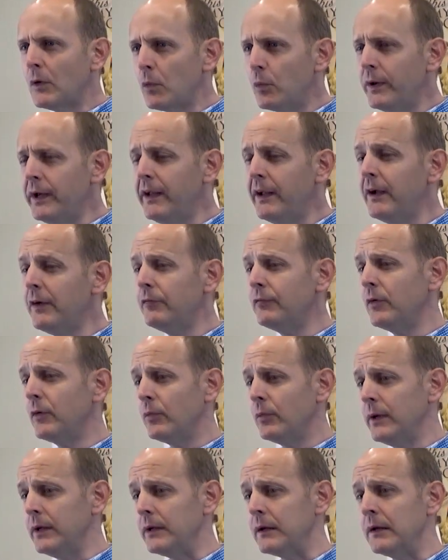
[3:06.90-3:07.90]
Week after
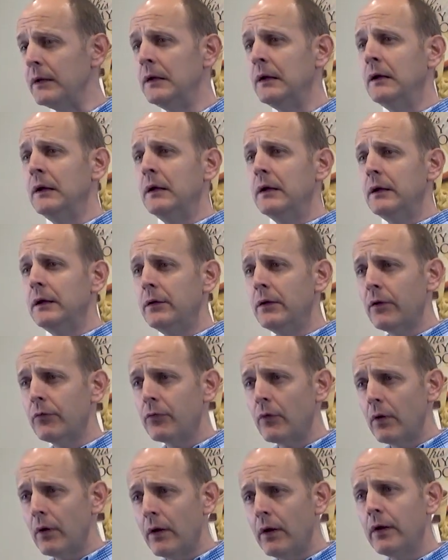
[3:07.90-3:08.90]
week, he
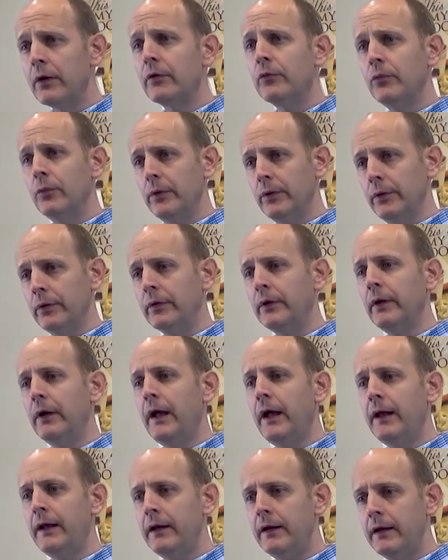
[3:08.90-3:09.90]
does a lot of work
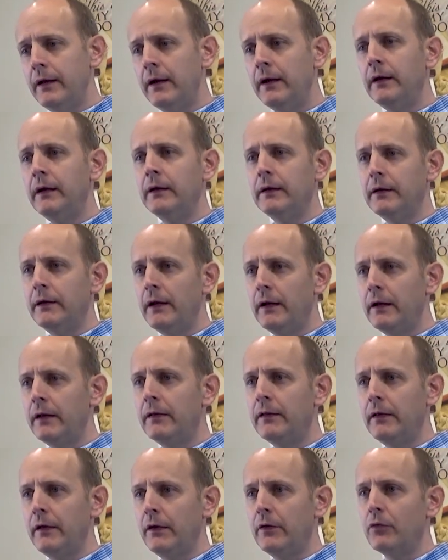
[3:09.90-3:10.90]
editing and
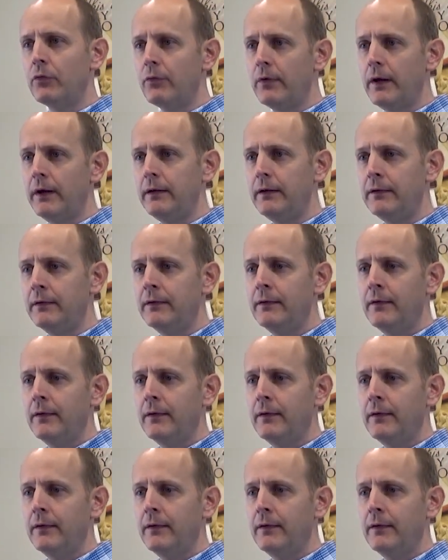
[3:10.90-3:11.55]
getting things ready.